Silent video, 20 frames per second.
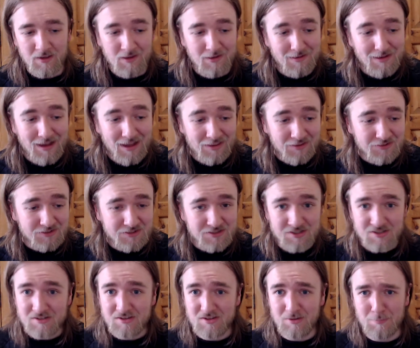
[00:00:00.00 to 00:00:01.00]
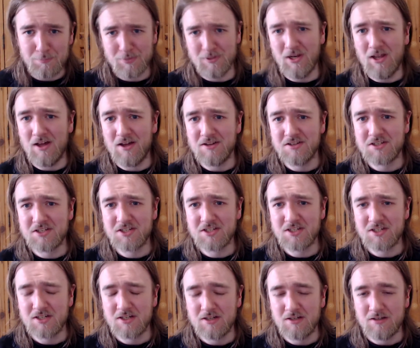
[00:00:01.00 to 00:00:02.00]
And the plus
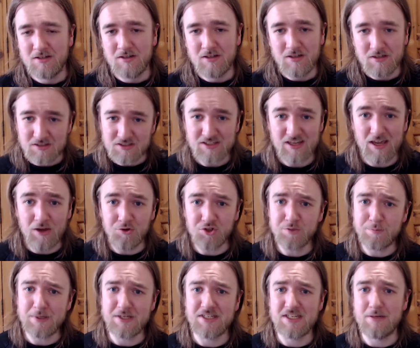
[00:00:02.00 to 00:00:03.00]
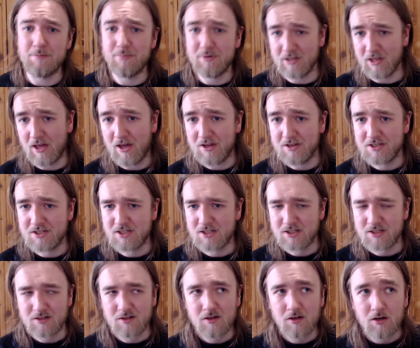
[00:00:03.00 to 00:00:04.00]
to LGBT plus
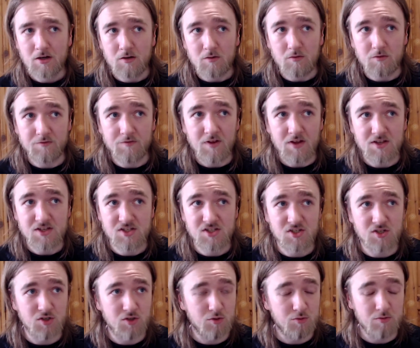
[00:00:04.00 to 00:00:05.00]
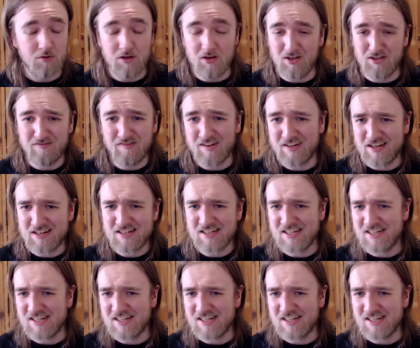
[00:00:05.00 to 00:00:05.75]
refers to a lot of identities